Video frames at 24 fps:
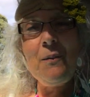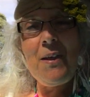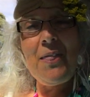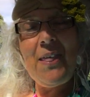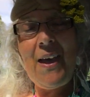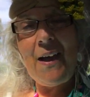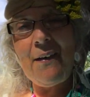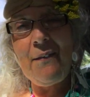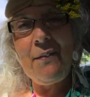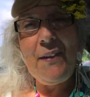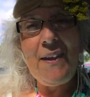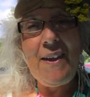
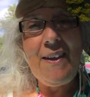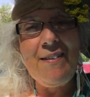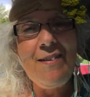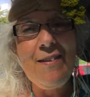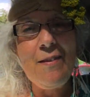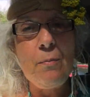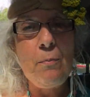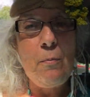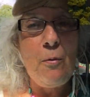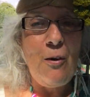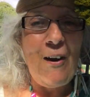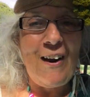without the
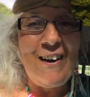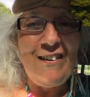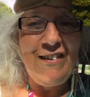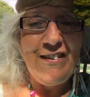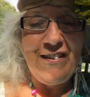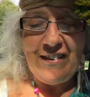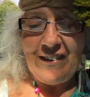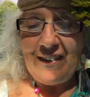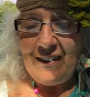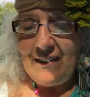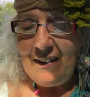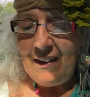
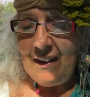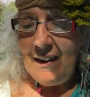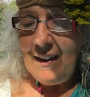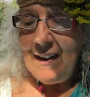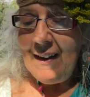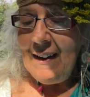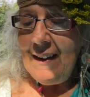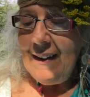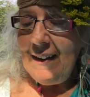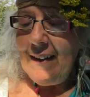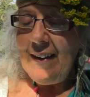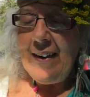inspiration.
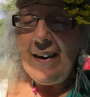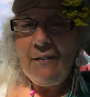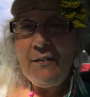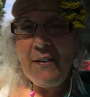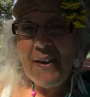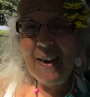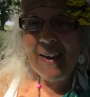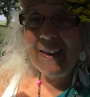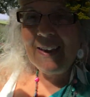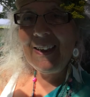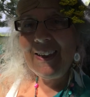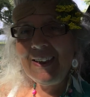
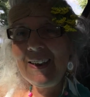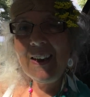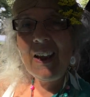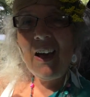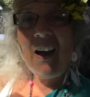Living in